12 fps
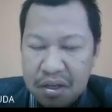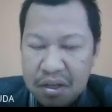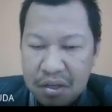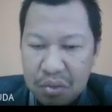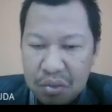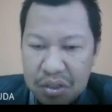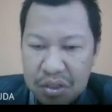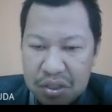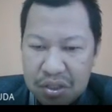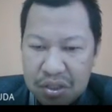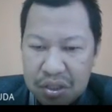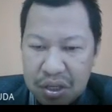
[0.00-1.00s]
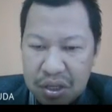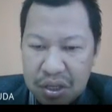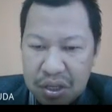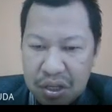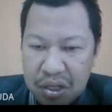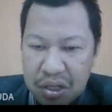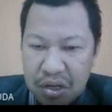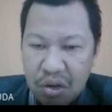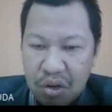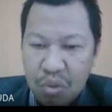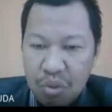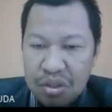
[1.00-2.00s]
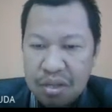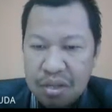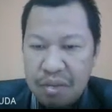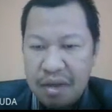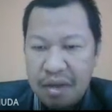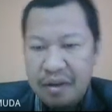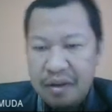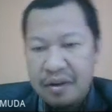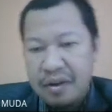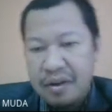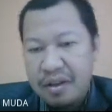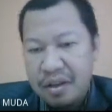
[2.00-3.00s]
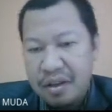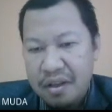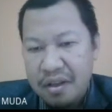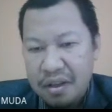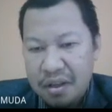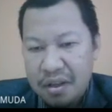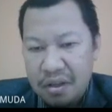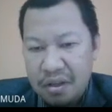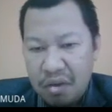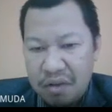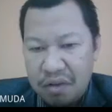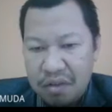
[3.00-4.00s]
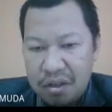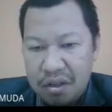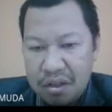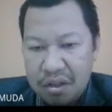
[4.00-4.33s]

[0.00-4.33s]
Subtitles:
which is lower sideband, you have the